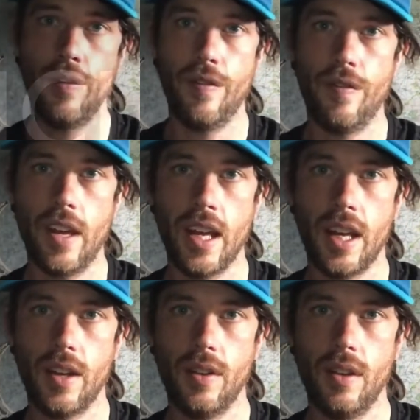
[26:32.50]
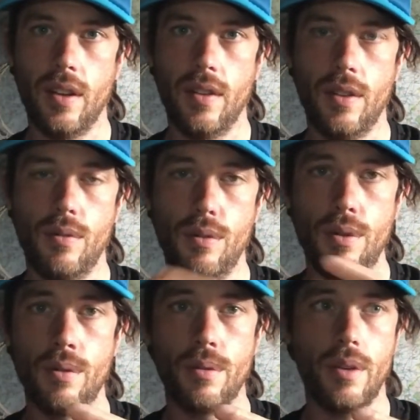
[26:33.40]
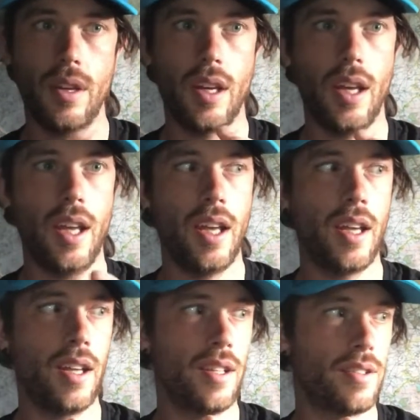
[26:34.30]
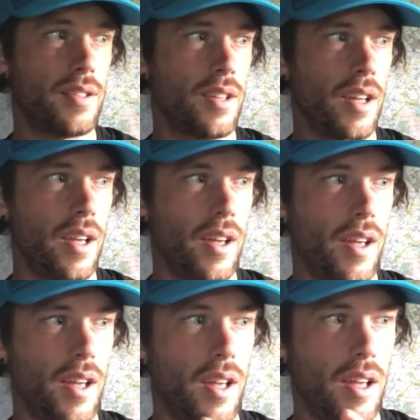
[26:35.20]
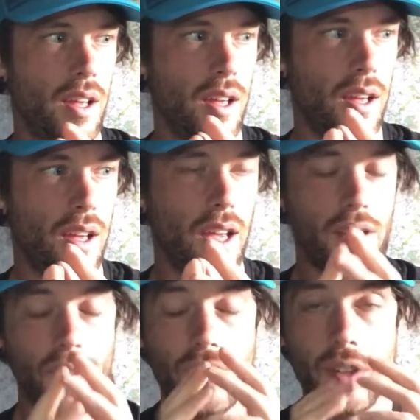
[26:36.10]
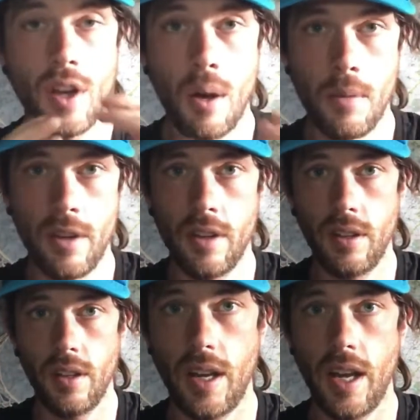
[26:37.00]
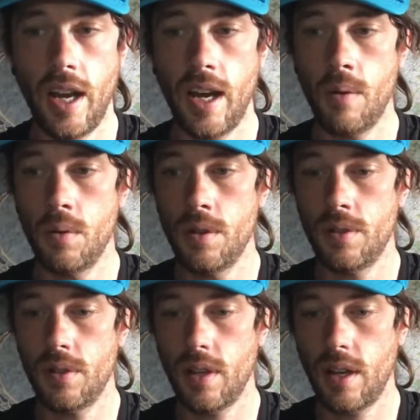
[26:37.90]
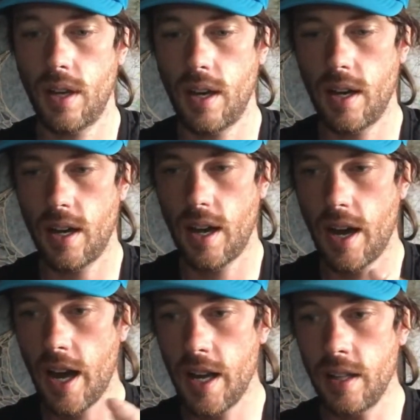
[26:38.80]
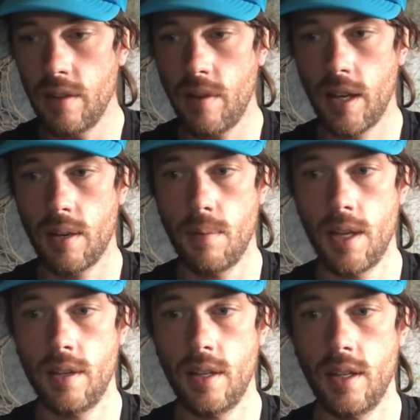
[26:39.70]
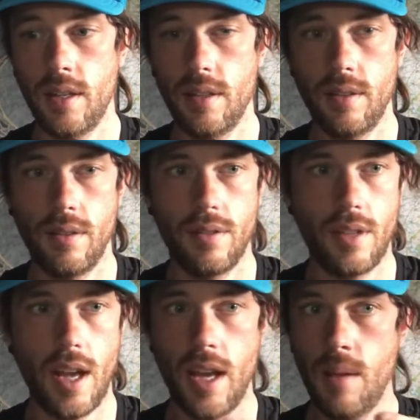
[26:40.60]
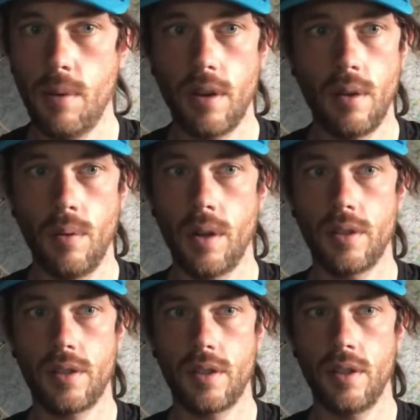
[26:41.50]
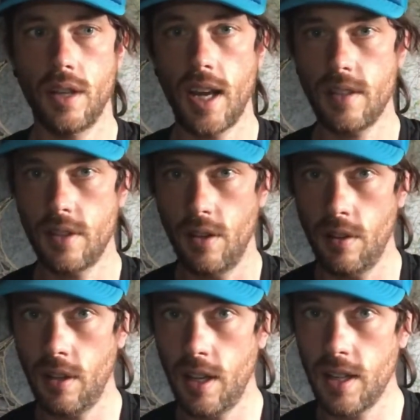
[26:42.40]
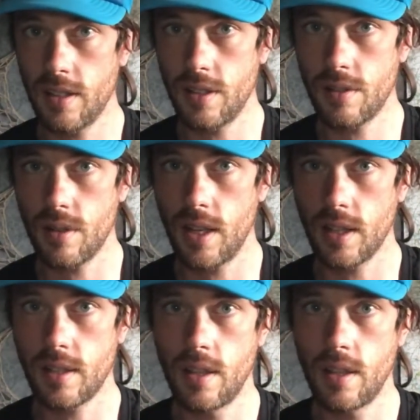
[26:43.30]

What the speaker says: think the route is, it's phenomenal, and I would highly recommend it to anybody who wants to get to know the Lake District.